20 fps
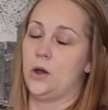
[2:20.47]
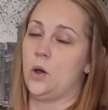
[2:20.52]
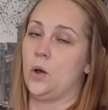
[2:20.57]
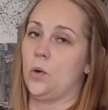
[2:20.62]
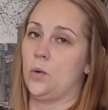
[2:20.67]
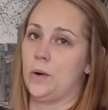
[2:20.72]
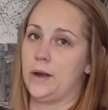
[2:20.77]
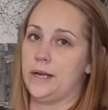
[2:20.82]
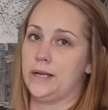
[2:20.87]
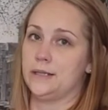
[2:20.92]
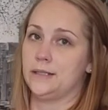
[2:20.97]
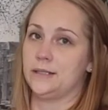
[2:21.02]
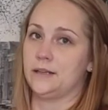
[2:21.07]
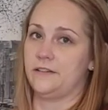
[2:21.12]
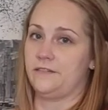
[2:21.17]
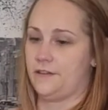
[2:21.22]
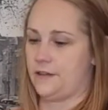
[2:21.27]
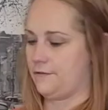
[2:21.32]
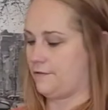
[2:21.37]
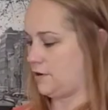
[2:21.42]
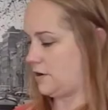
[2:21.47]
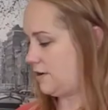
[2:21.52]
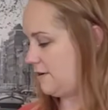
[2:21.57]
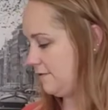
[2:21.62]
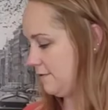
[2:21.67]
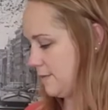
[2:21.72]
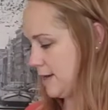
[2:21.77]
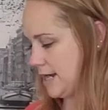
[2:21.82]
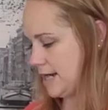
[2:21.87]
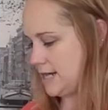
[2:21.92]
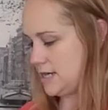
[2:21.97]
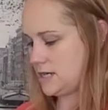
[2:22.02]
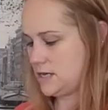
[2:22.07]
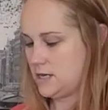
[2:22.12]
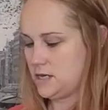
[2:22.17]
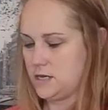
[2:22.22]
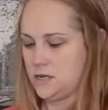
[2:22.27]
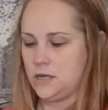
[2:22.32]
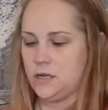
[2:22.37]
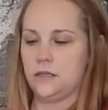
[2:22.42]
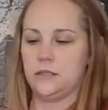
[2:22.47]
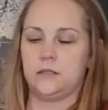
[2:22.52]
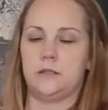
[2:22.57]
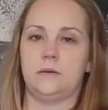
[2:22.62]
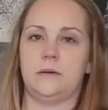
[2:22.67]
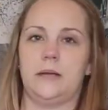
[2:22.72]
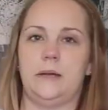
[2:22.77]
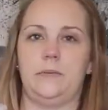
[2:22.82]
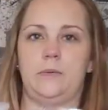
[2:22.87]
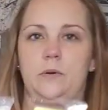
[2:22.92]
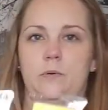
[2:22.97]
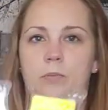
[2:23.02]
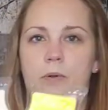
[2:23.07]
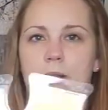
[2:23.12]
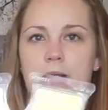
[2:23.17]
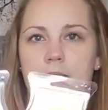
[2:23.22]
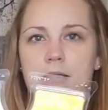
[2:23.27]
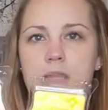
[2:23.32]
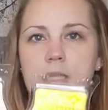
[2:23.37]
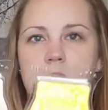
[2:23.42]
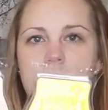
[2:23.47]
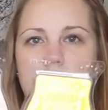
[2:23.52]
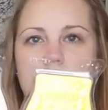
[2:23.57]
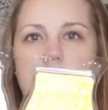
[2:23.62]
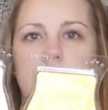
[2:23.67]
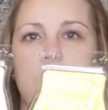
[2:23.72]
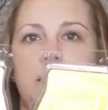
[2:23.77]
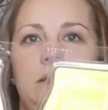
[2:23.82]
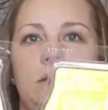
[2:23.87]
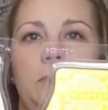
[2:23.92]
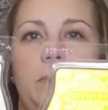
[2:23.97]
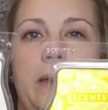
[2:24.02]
always a favorite of mine. I will bring these so